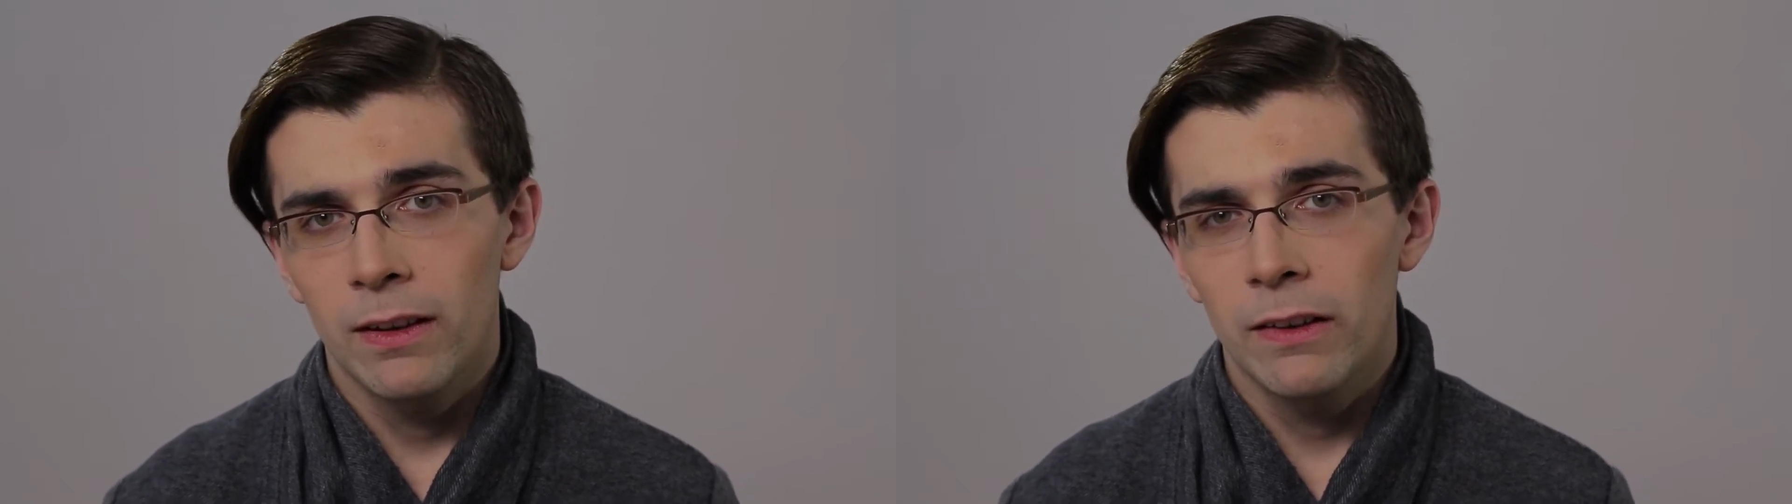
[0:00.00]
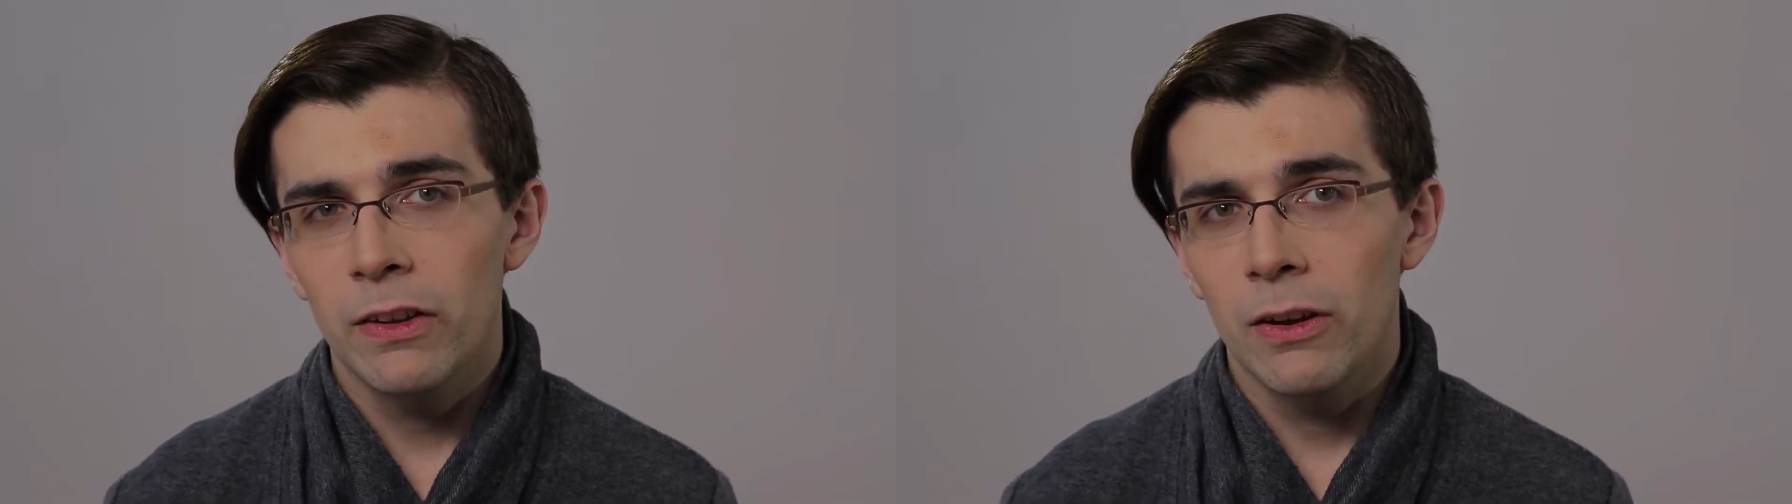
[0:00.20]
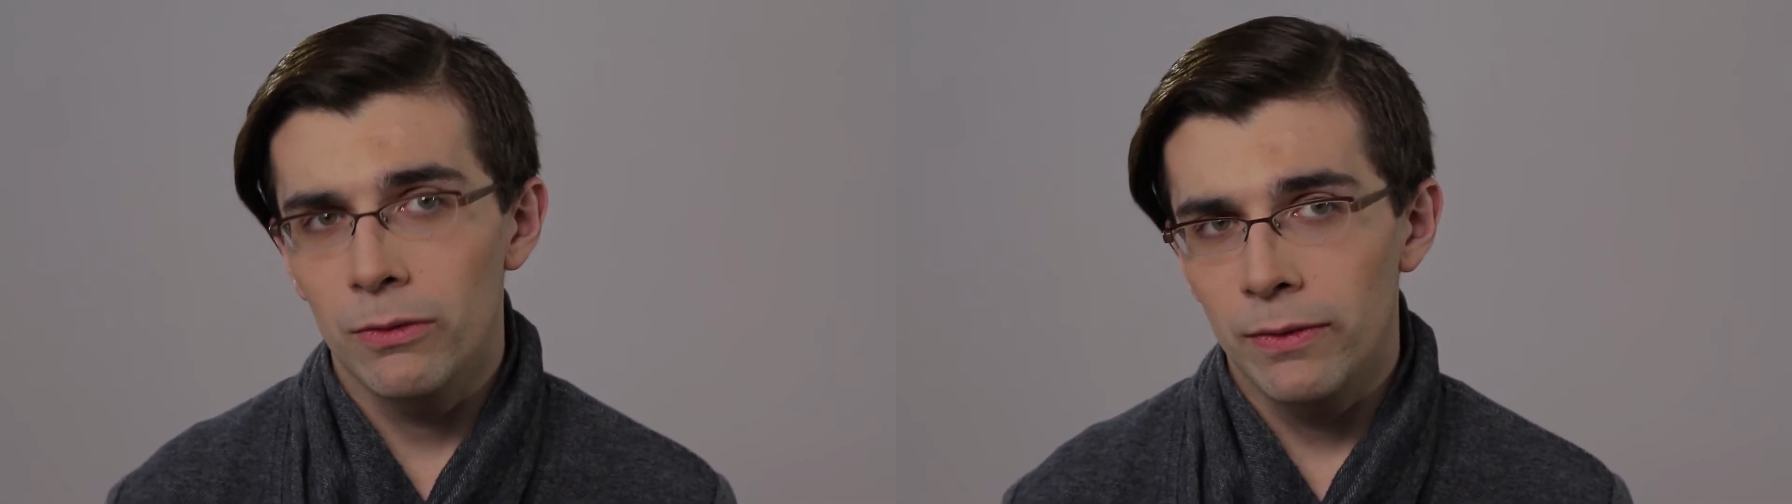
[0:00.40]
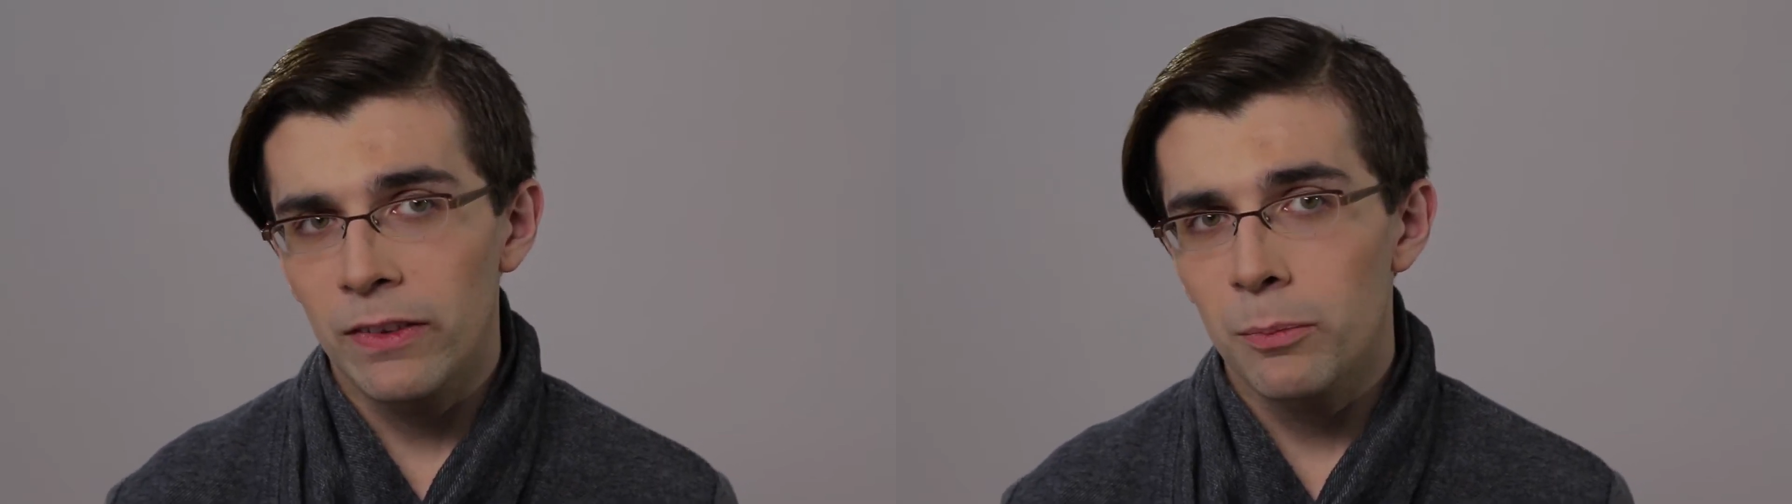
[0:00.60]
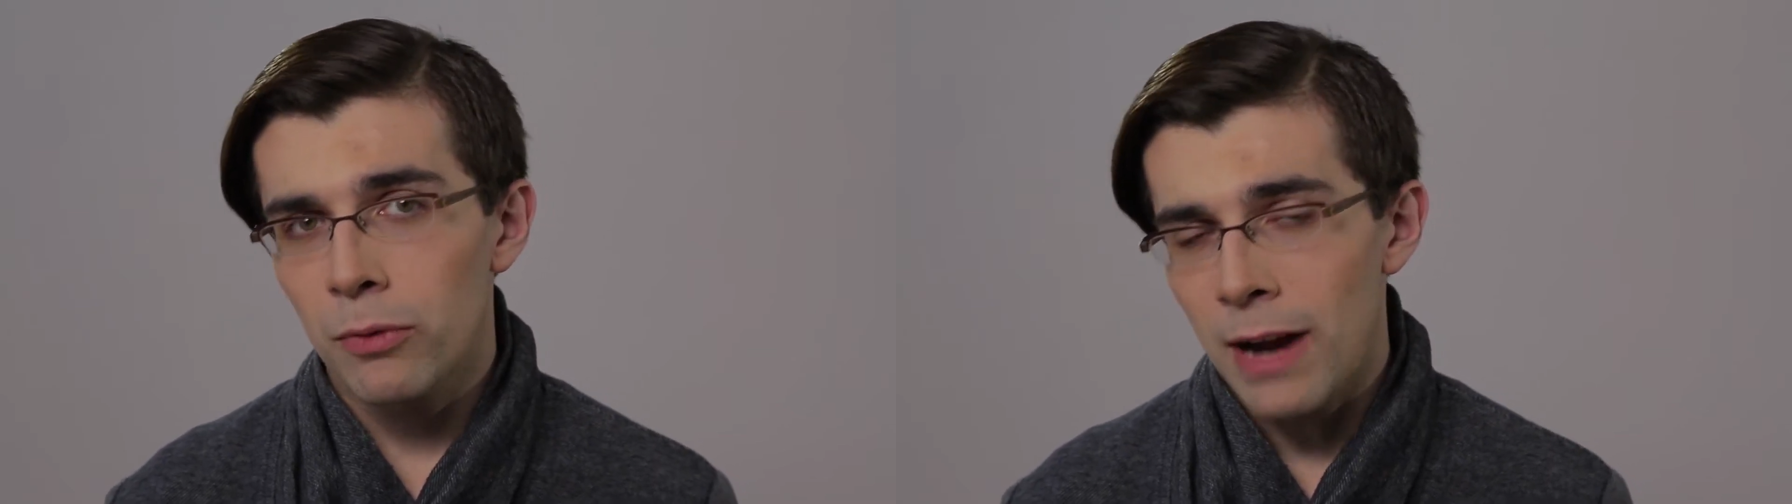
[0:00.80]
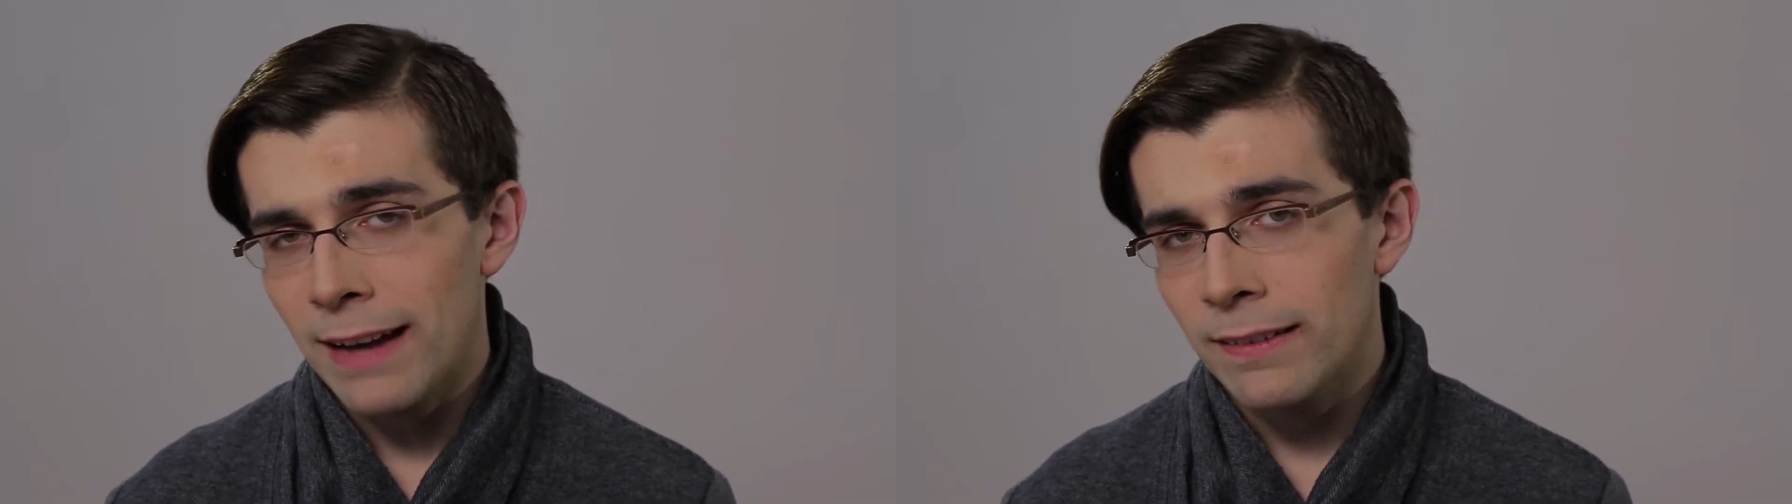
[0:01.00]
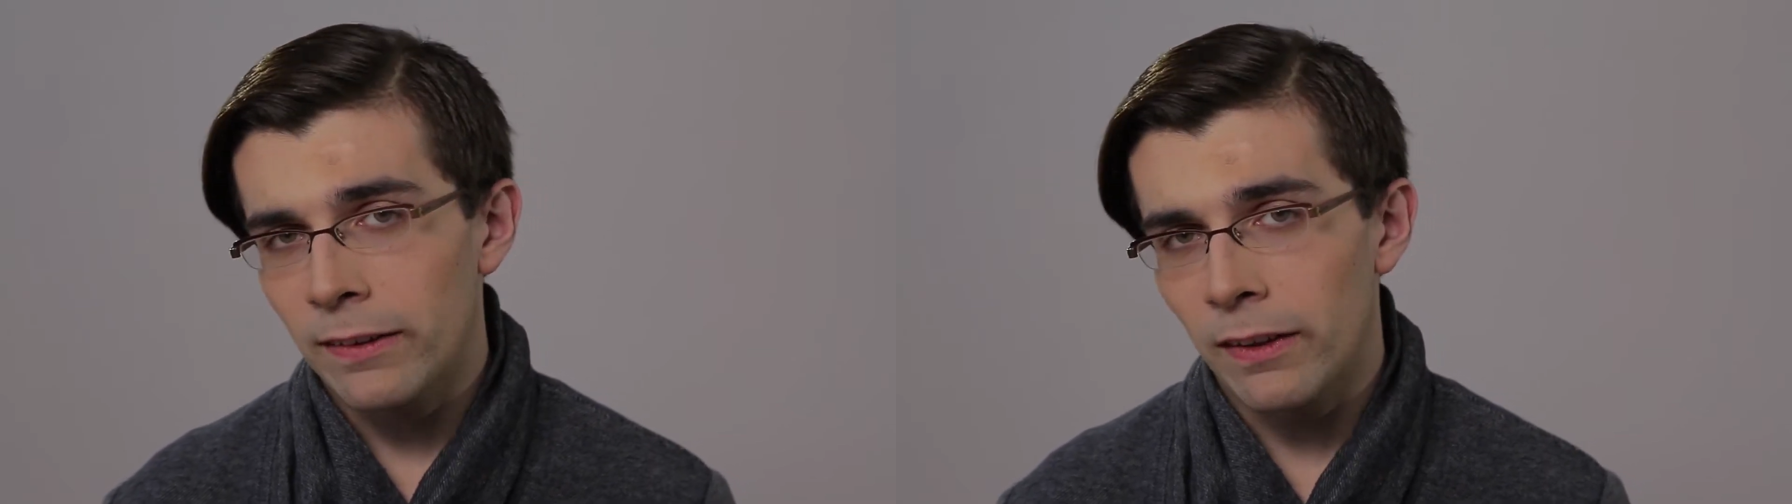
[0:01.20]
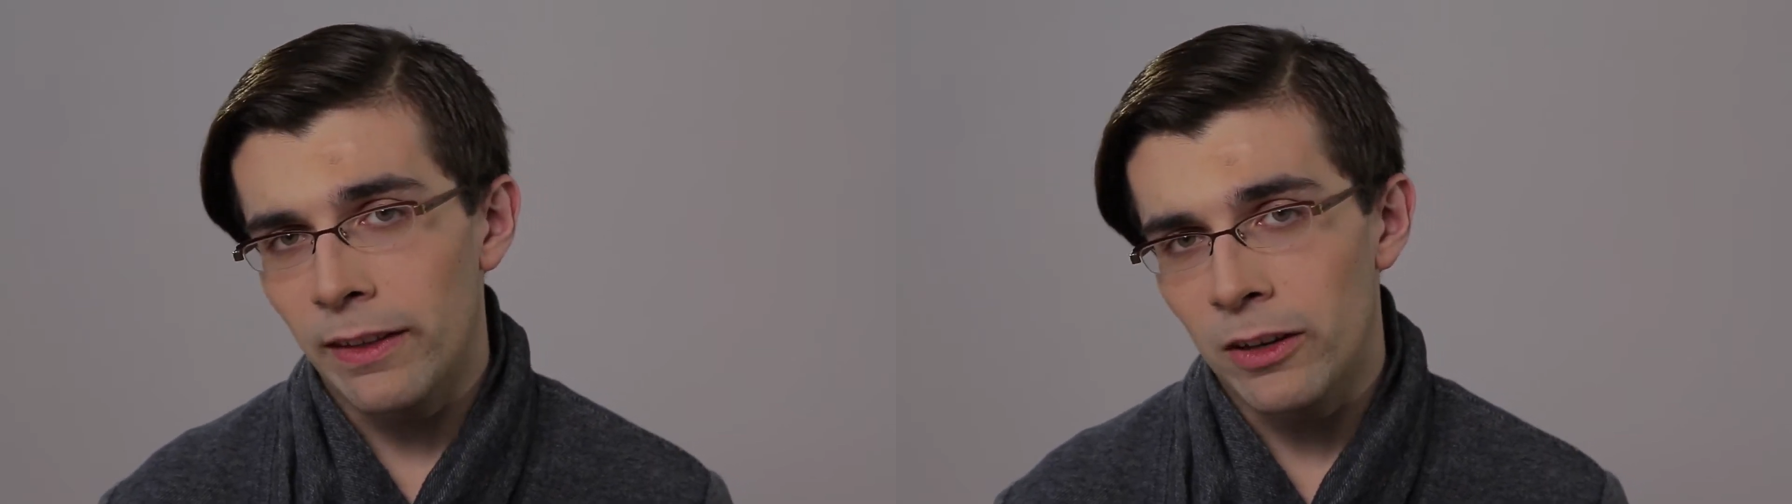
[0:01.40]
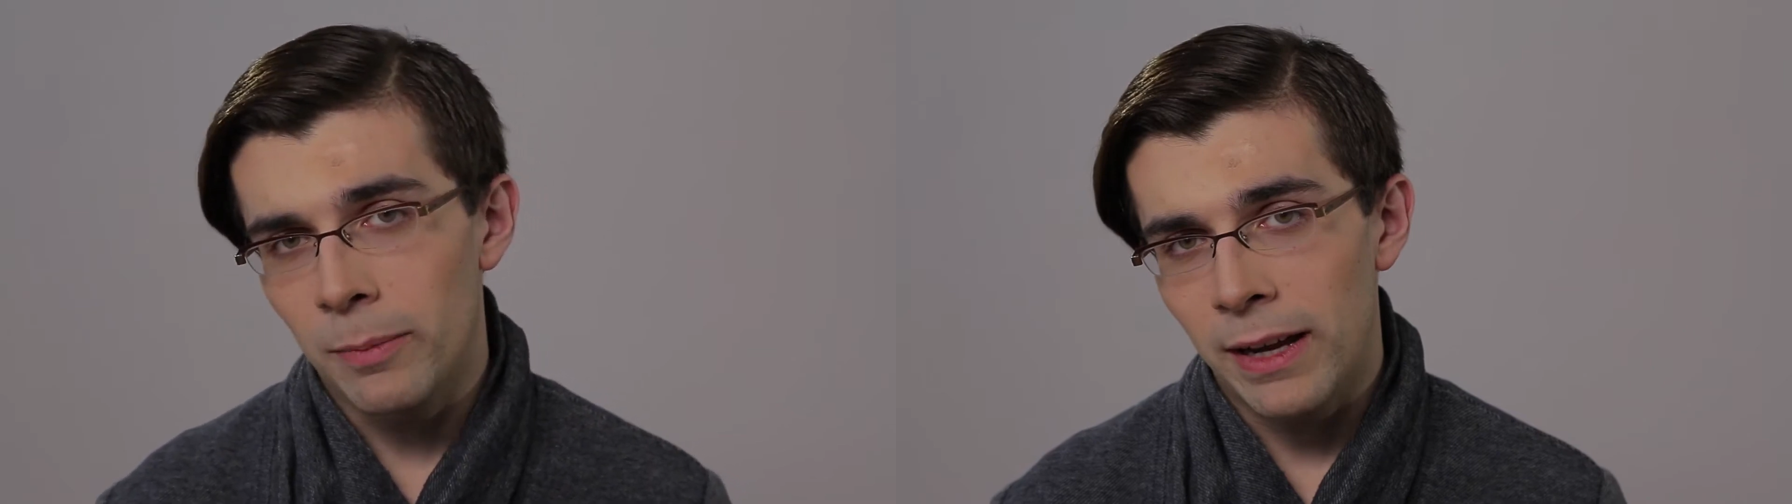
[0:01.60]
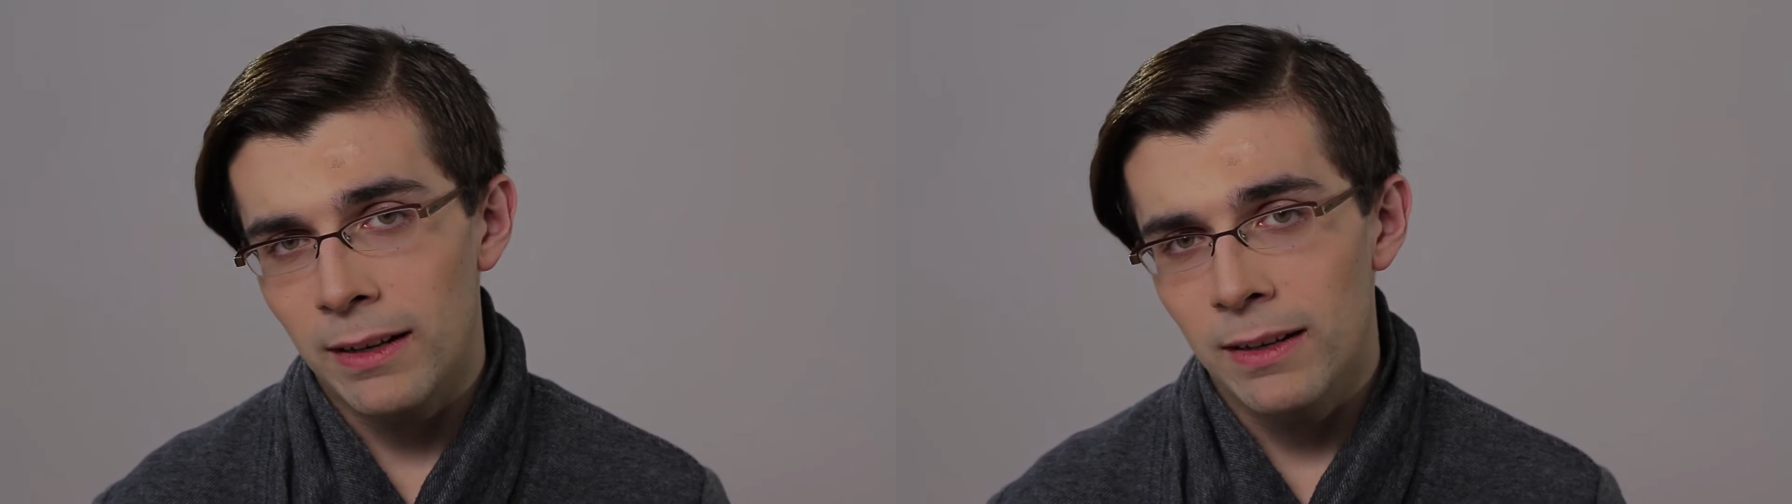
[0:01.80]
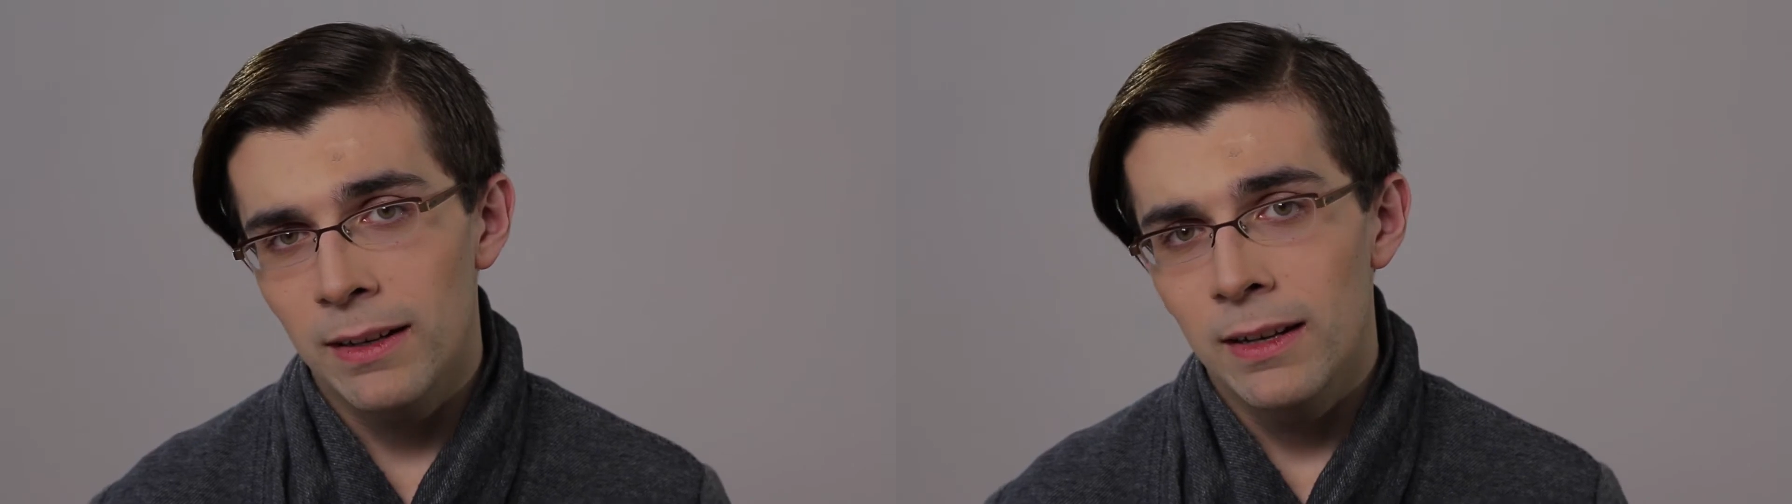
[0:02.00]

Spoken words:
So, let's practice a little bit.